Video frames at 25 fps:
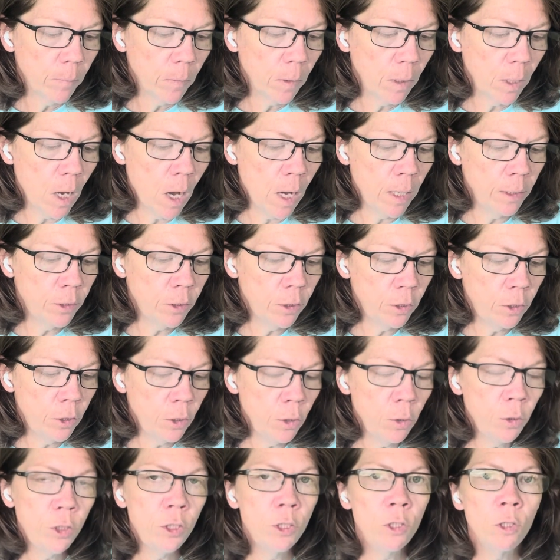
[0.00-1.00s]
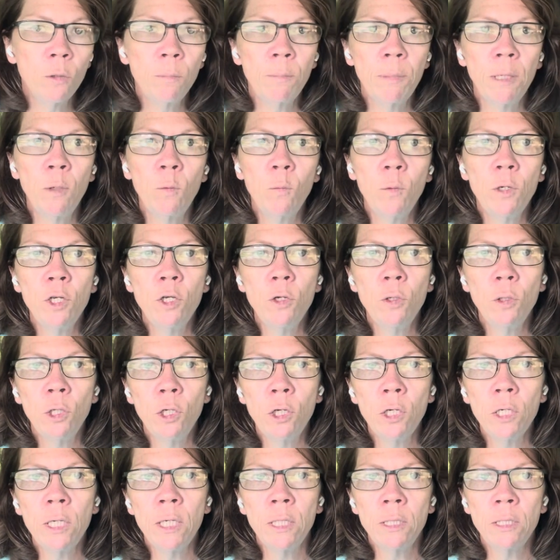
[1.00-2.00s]
constitutional. But when you
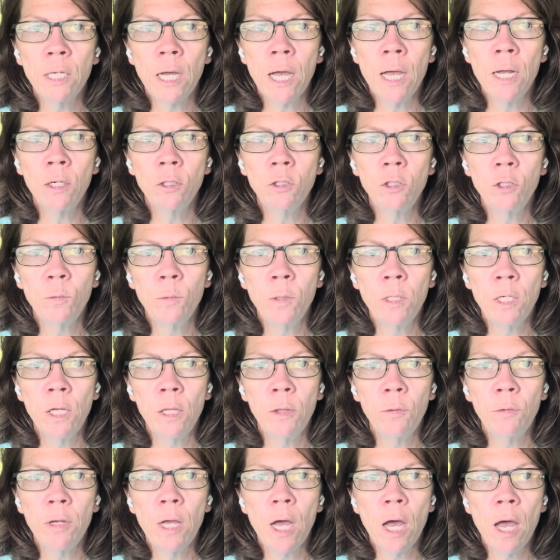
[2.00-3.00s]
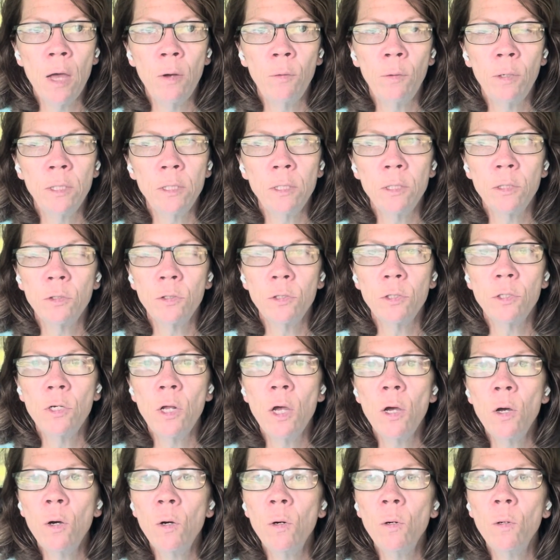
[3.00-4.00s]
look at Title 23, highways, there's
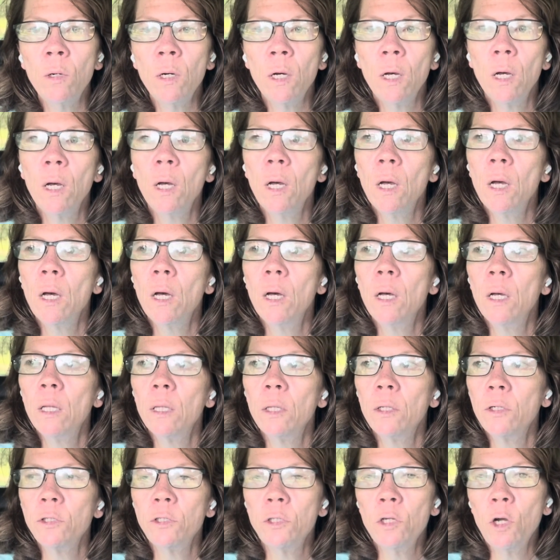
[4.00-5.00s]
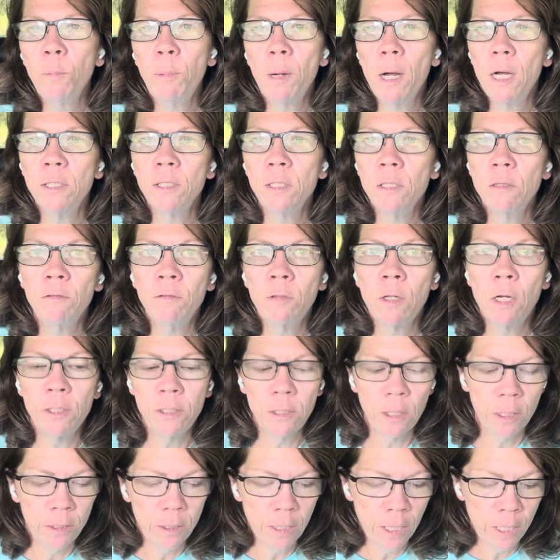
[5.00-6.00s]
no positive law
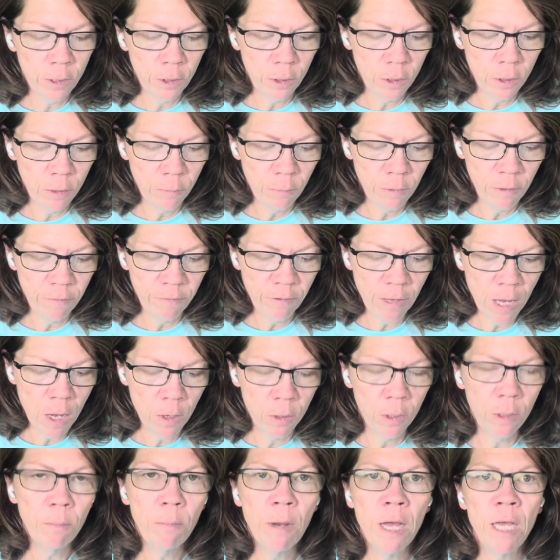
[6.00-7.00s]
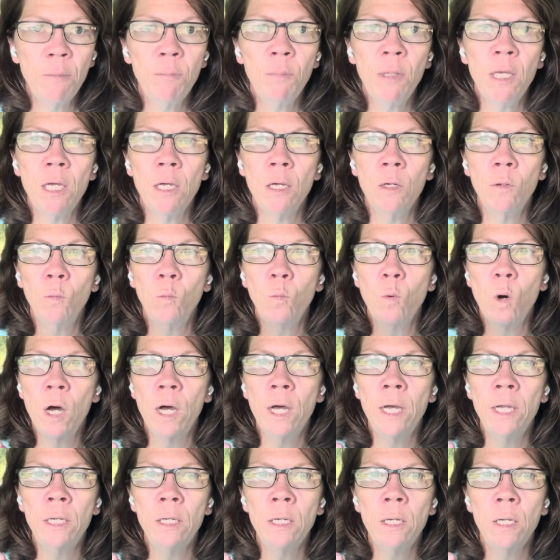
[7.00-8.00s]
citation to be found. It might be in
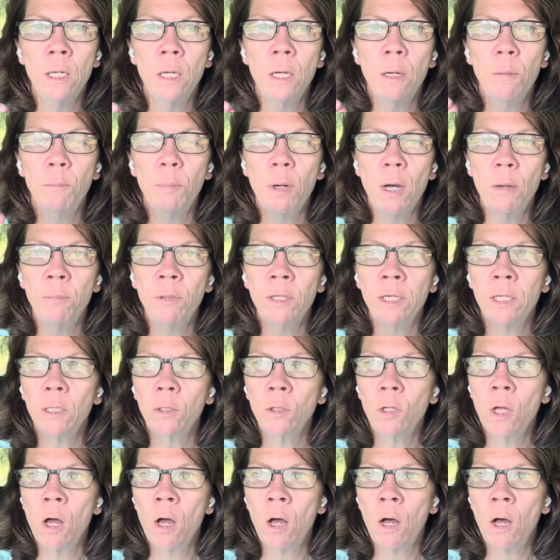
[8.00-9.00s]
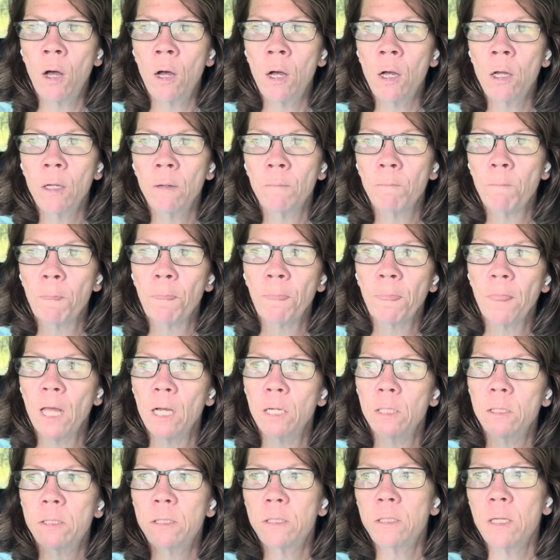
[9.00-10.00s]
one public law
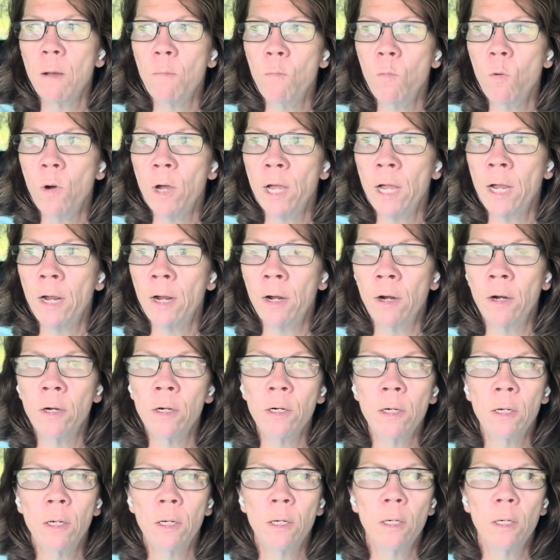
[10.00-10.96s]
somewhere